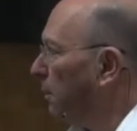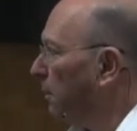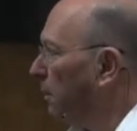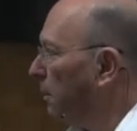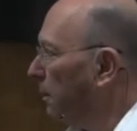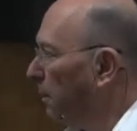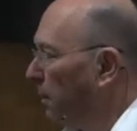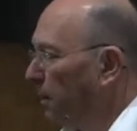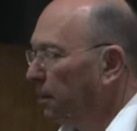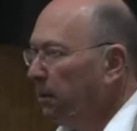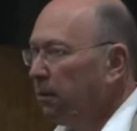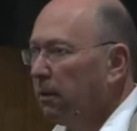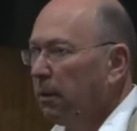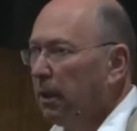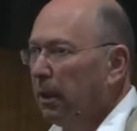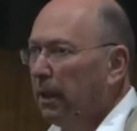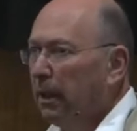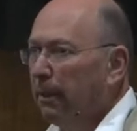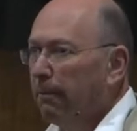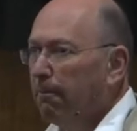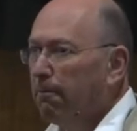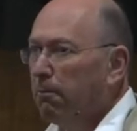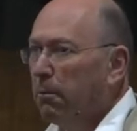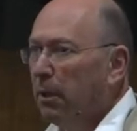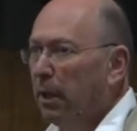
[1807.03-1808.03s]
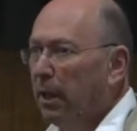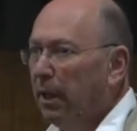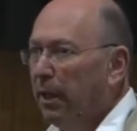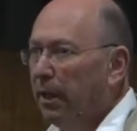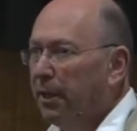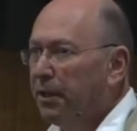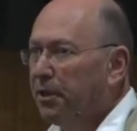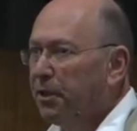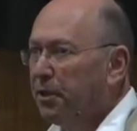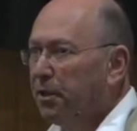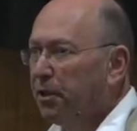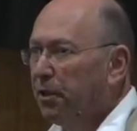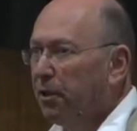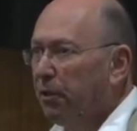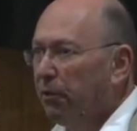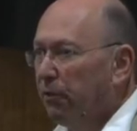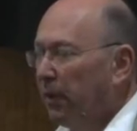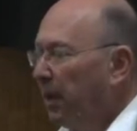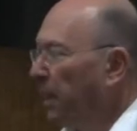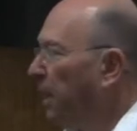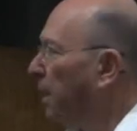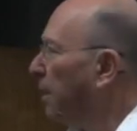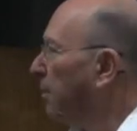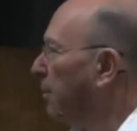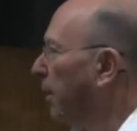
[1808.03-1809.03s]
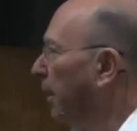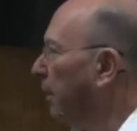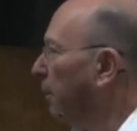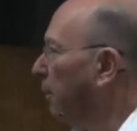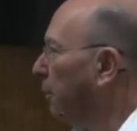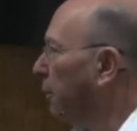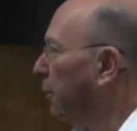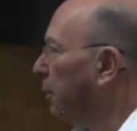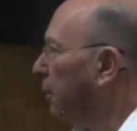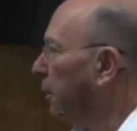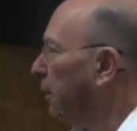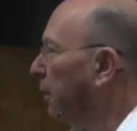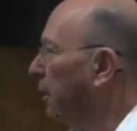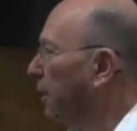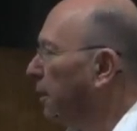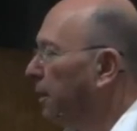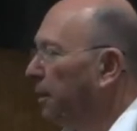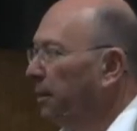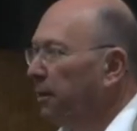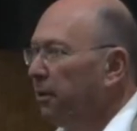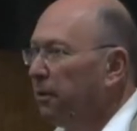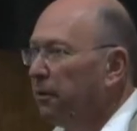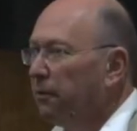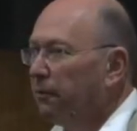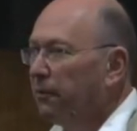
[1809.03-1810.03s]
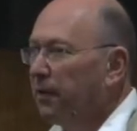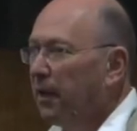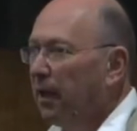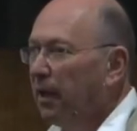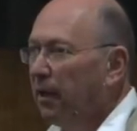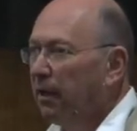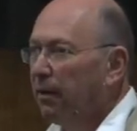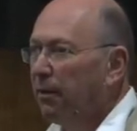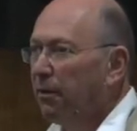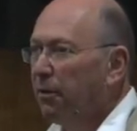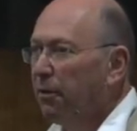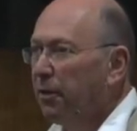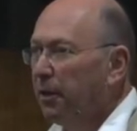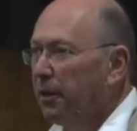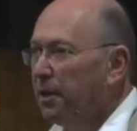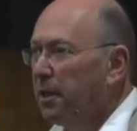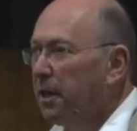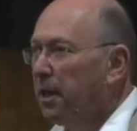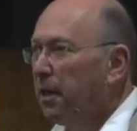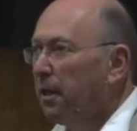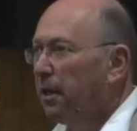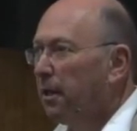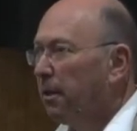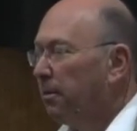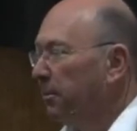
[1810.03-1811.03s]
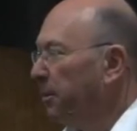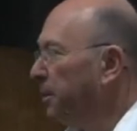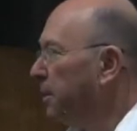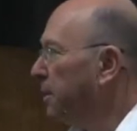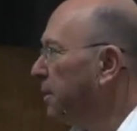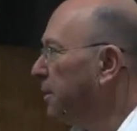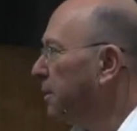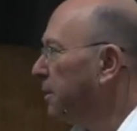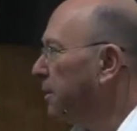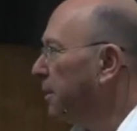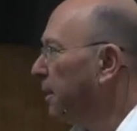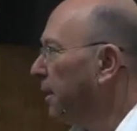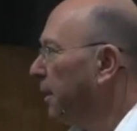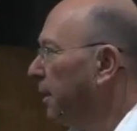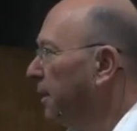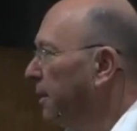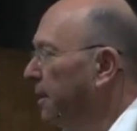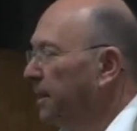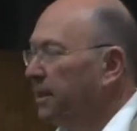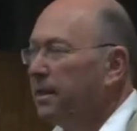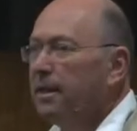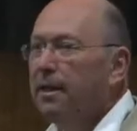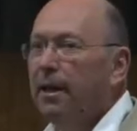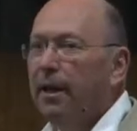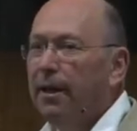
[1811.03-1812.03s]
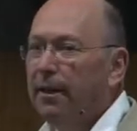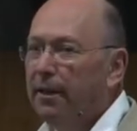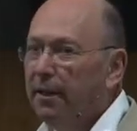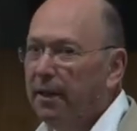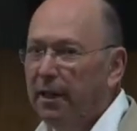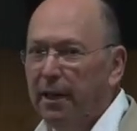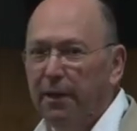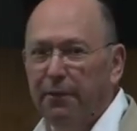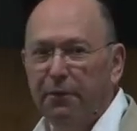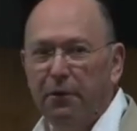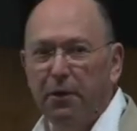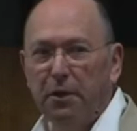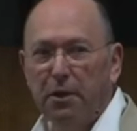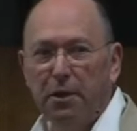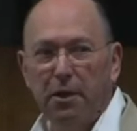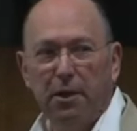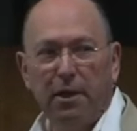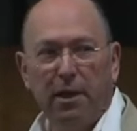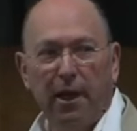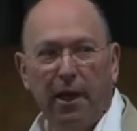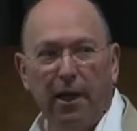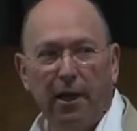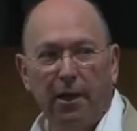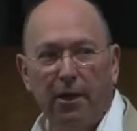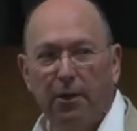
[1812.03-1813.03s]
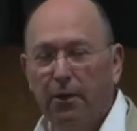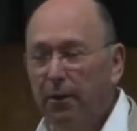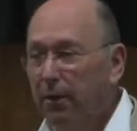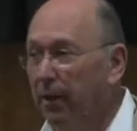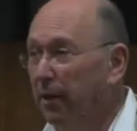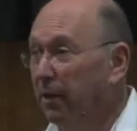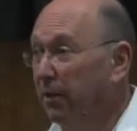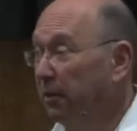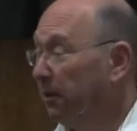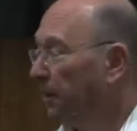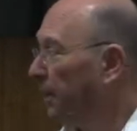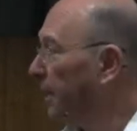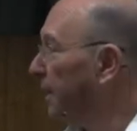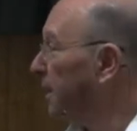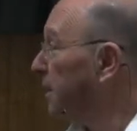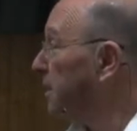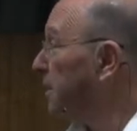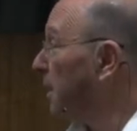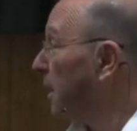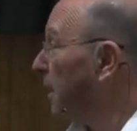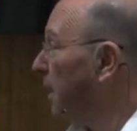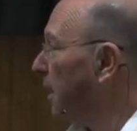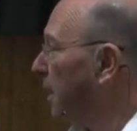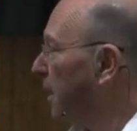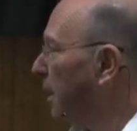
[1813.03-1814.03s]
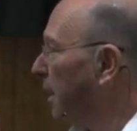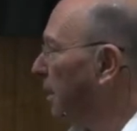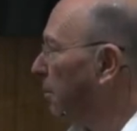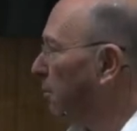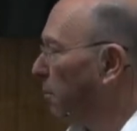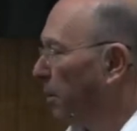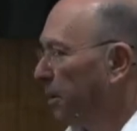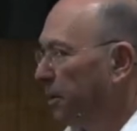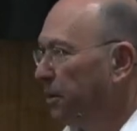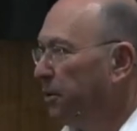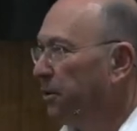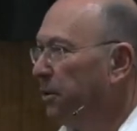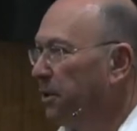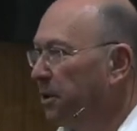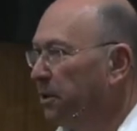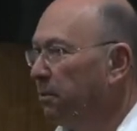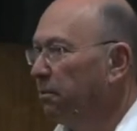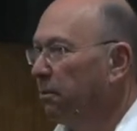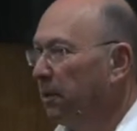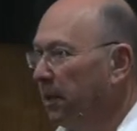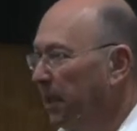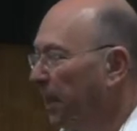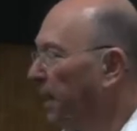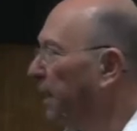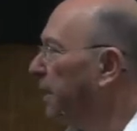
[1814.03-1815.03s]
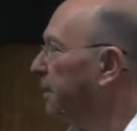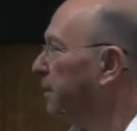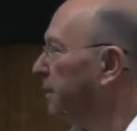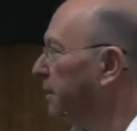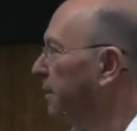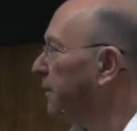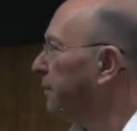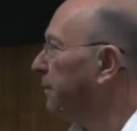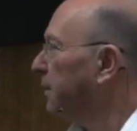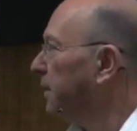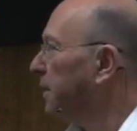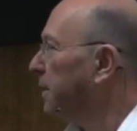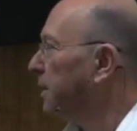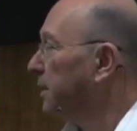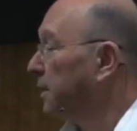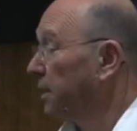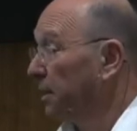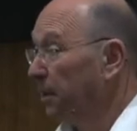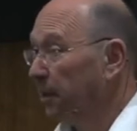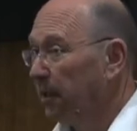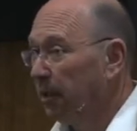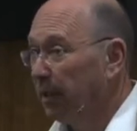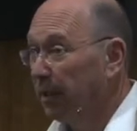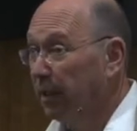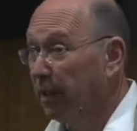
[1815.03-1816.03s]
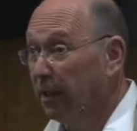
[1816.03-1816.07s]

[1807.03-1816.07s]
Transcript: You know, um, it's you're running a marathon You've done 30 kilometers. There's nothing left in the tank. Your, your legs are aching, but you just want to get to the finishing line.